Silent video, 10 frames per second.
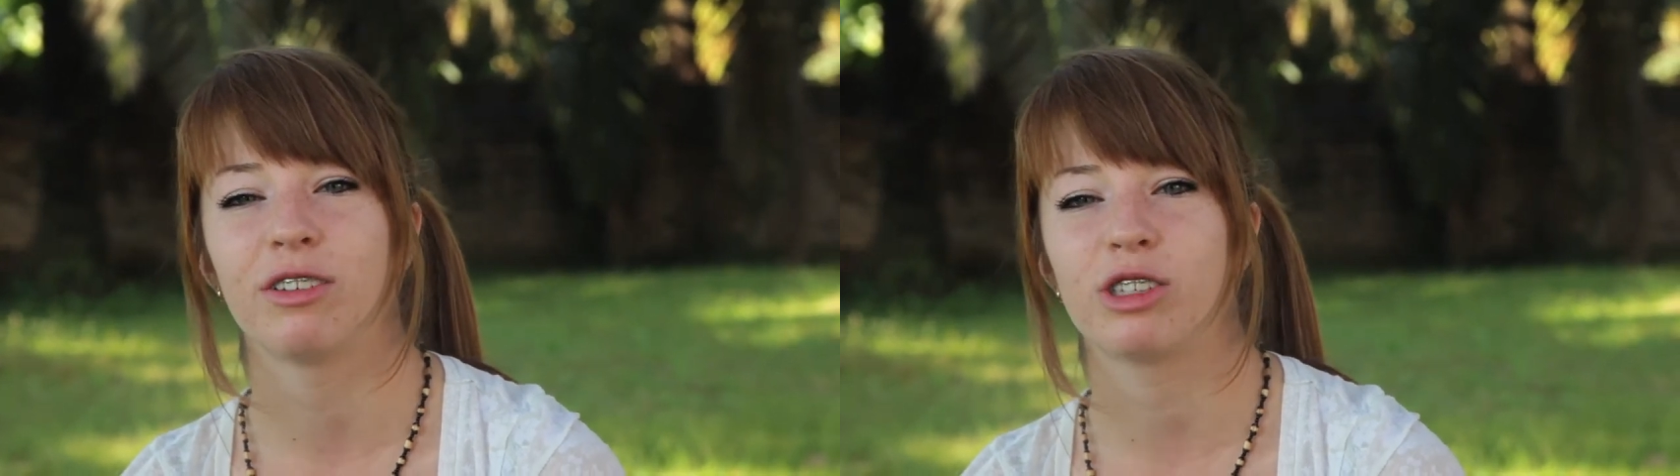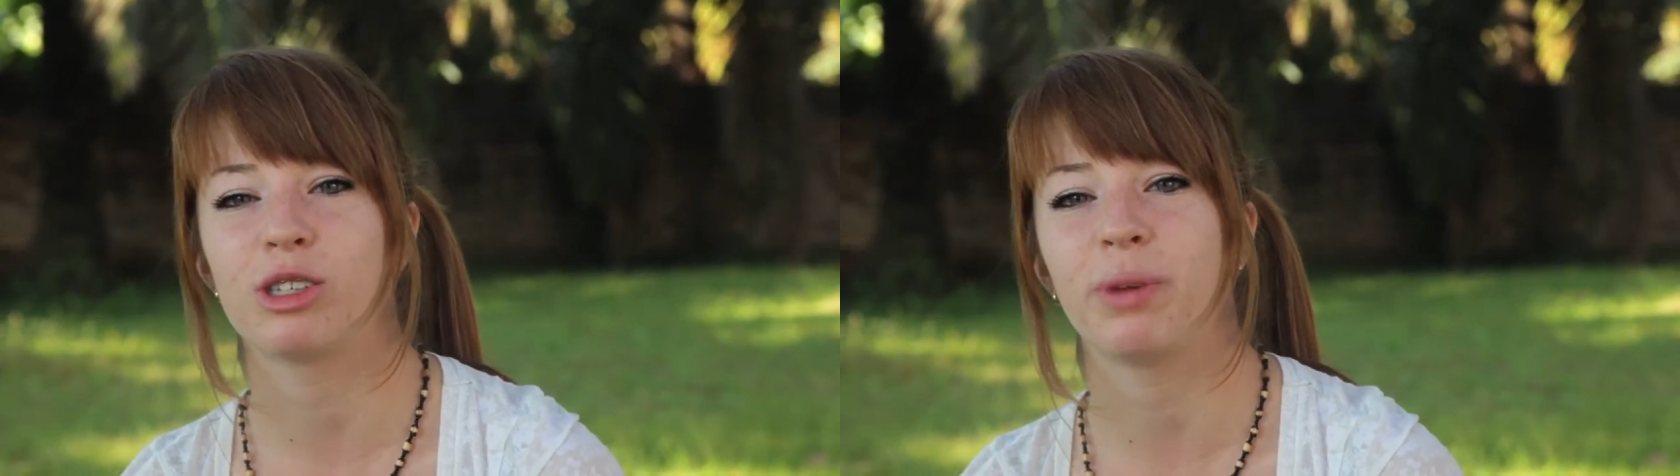
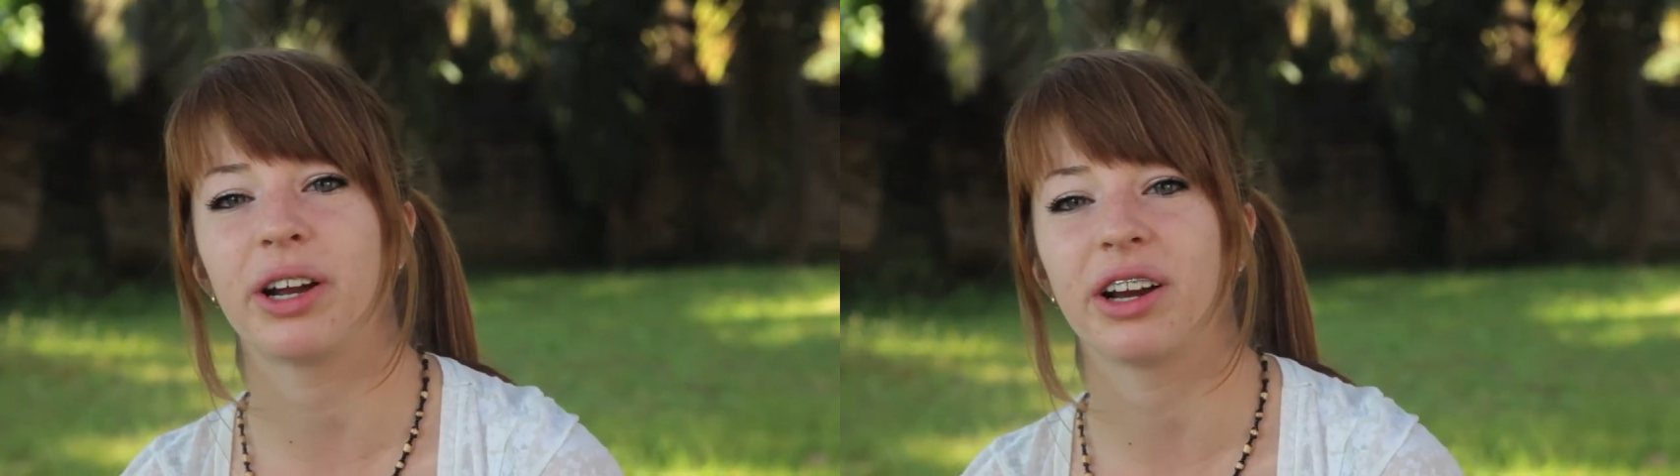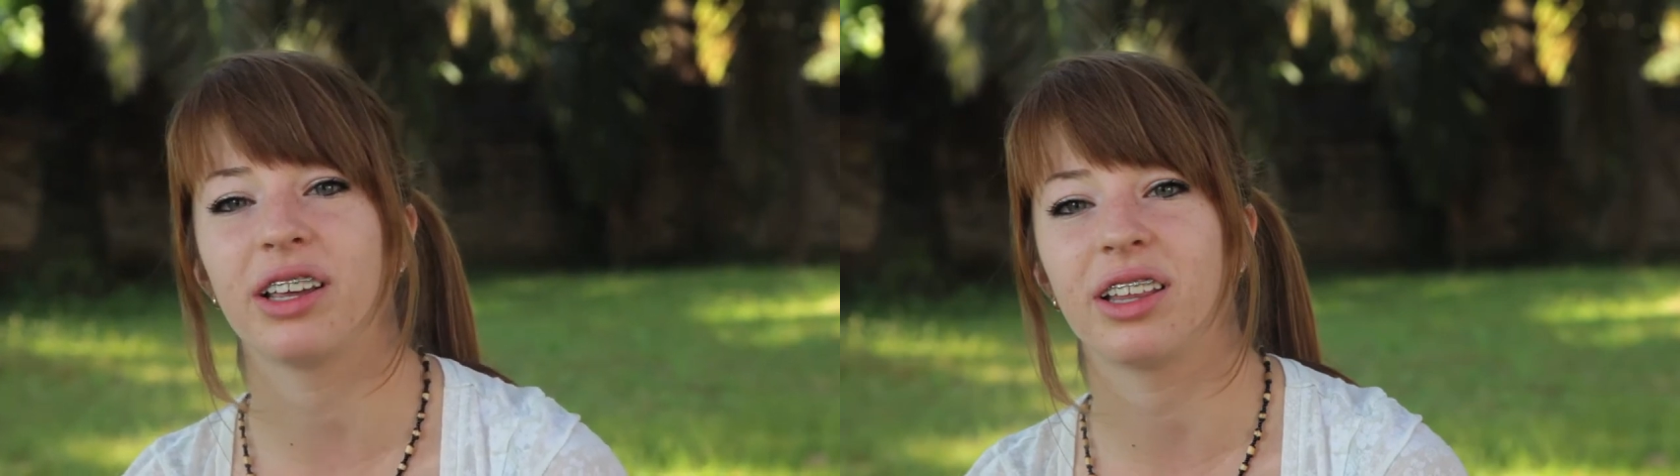
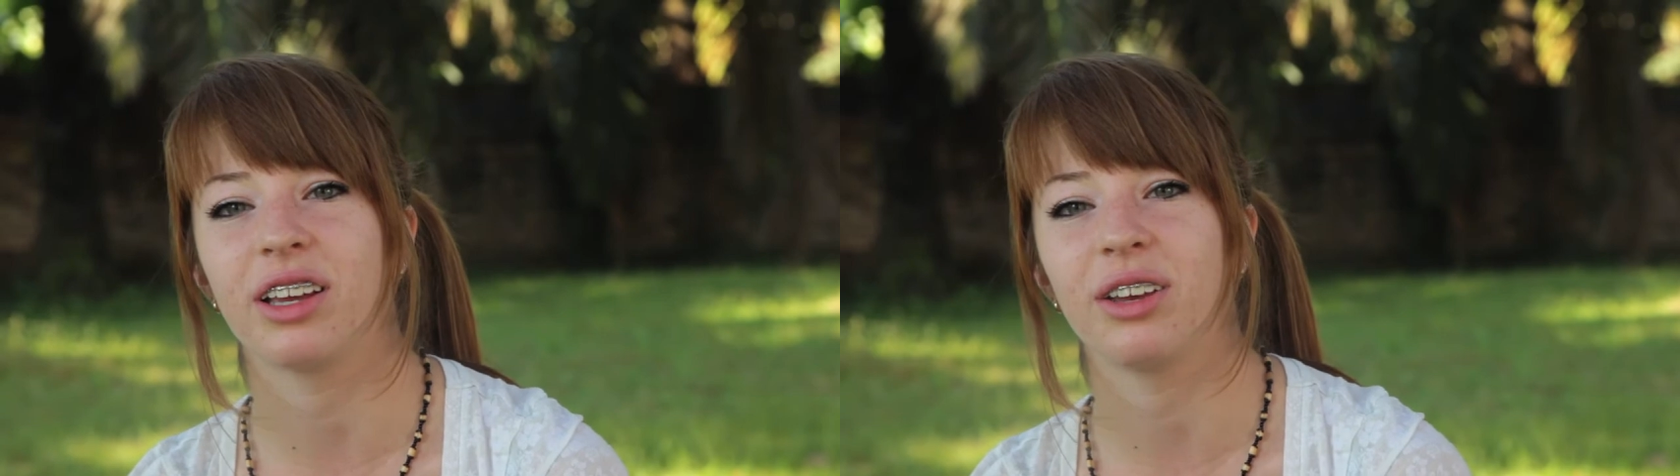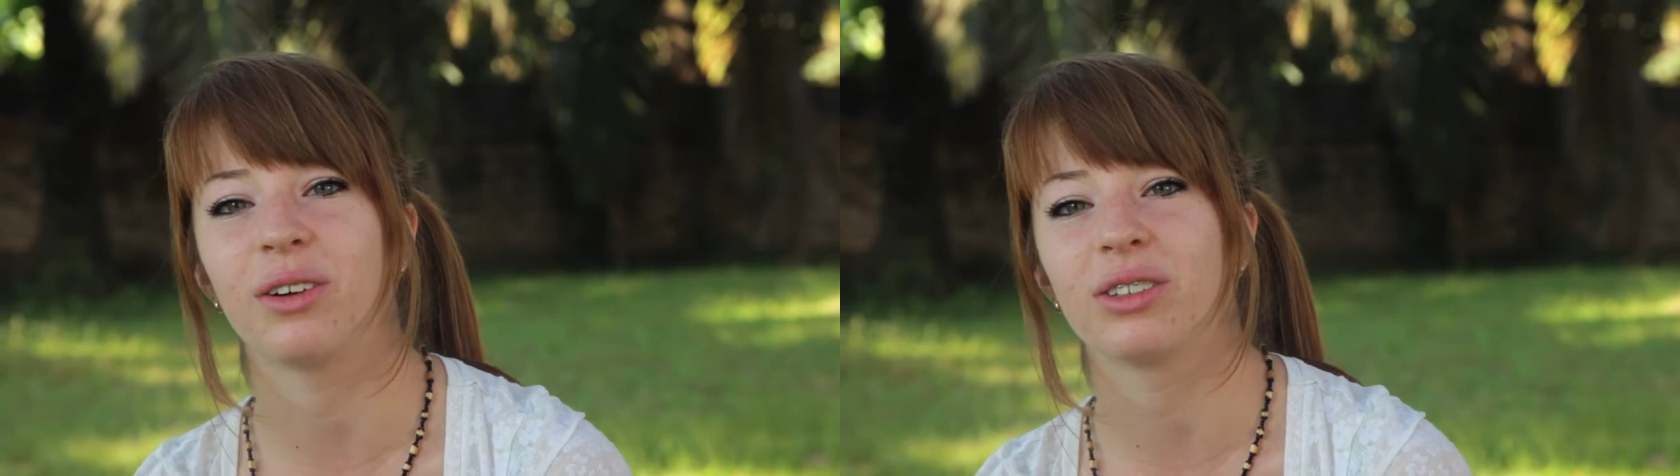spirit
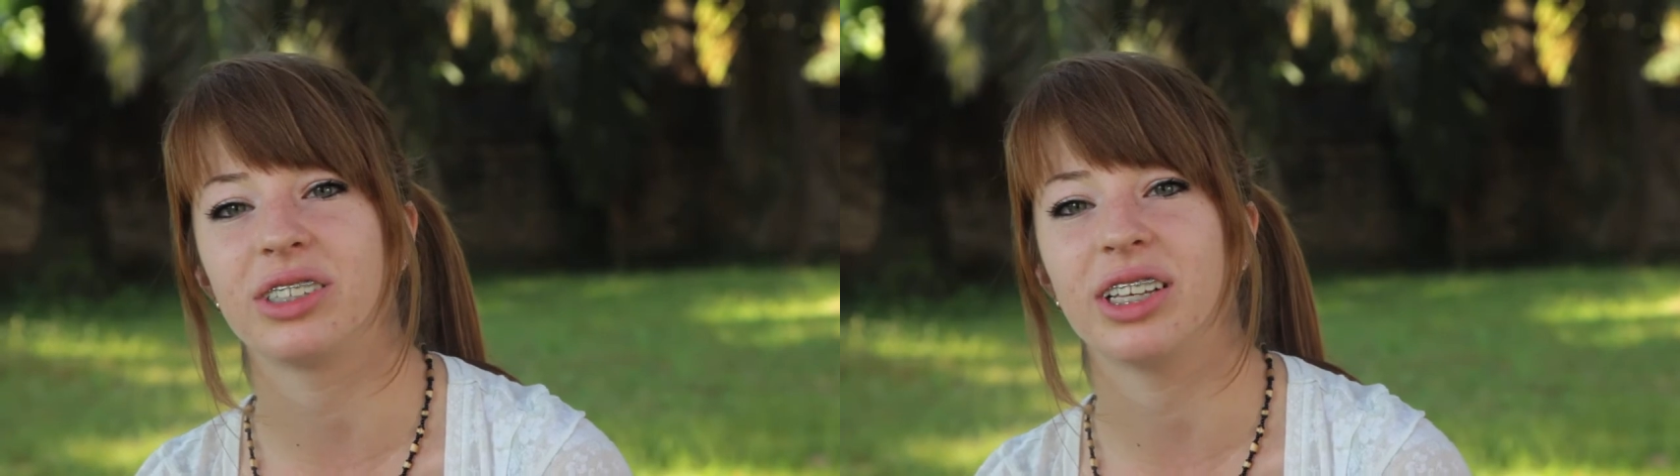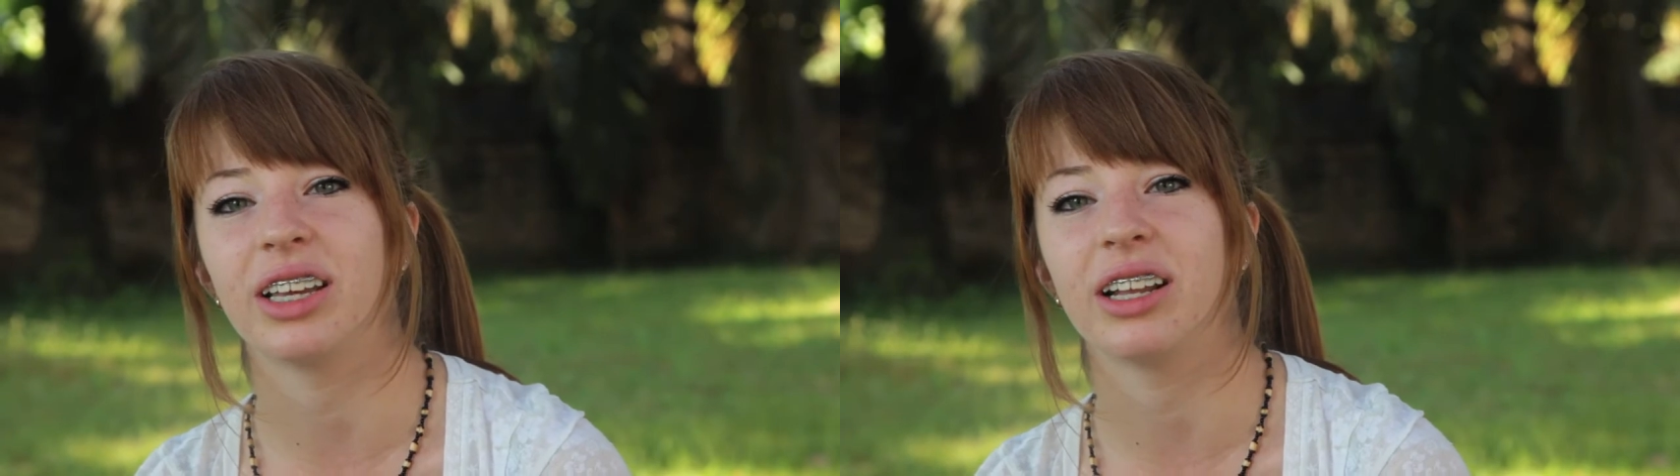that you don't see in